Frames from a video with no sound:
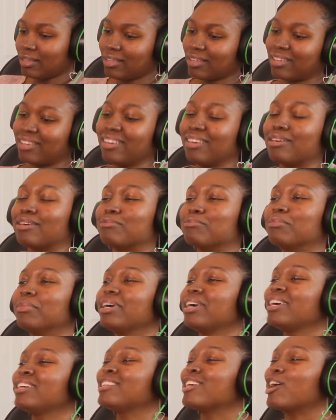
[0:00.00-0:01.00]
Look at
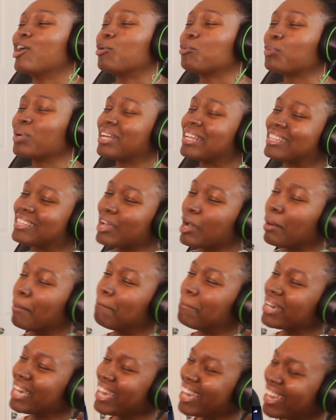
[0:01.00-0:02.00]
Mina with
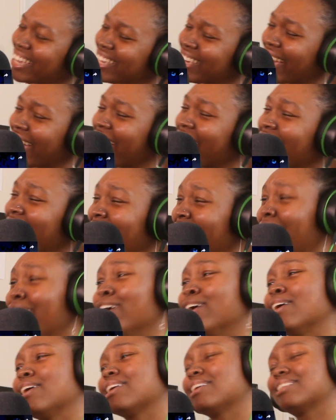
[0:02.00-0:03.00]
the
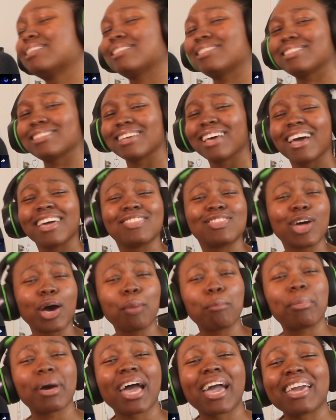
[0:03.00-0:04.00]
bangs. The
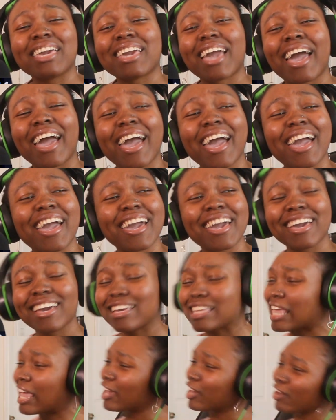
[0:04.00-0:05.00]
bang!
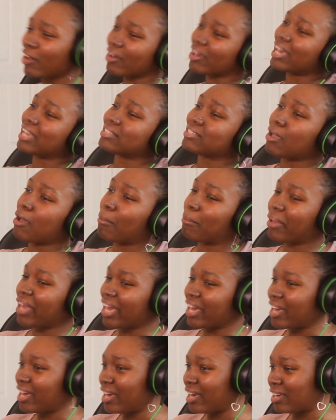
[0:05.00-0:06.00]
That girl got the
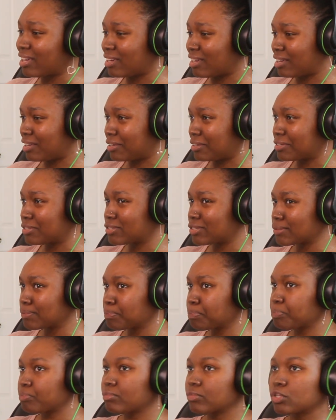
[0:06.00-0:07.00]
bangs.
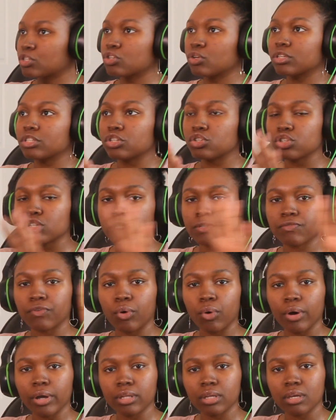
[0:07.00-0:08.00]
So is it just
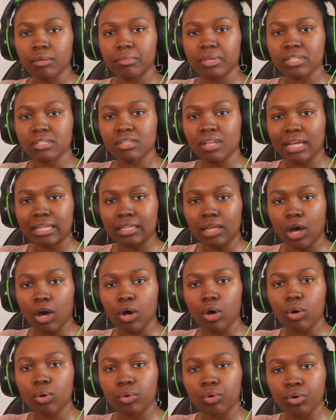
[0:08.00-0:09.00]
four of them? It's not the
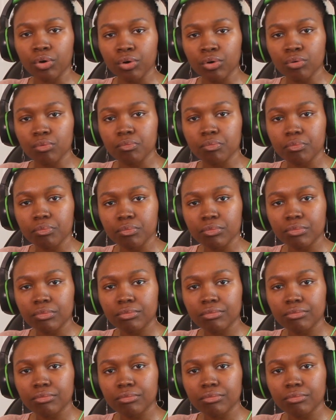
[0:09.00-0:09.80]
whole group.